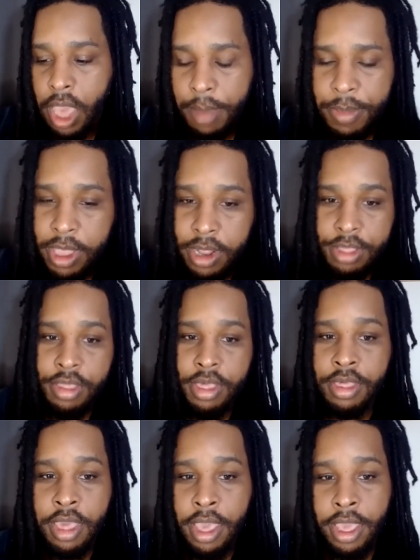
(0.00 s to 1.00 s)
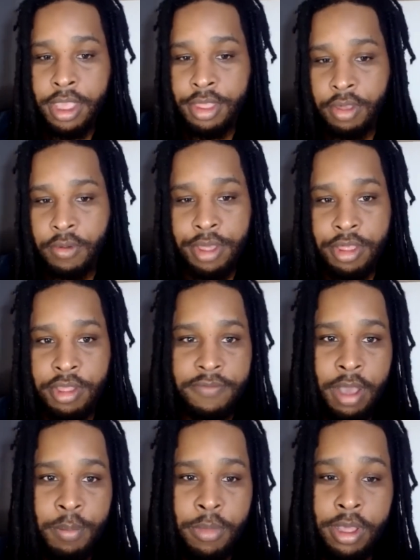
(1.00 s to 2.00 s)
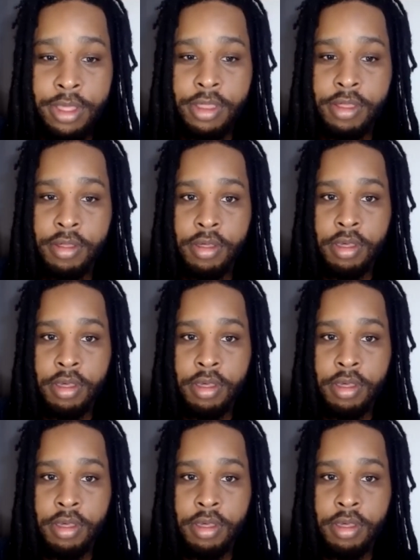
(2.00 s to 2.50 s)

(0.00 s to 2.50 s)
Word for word: I mean, it's, it's yeah, it's a question of how much.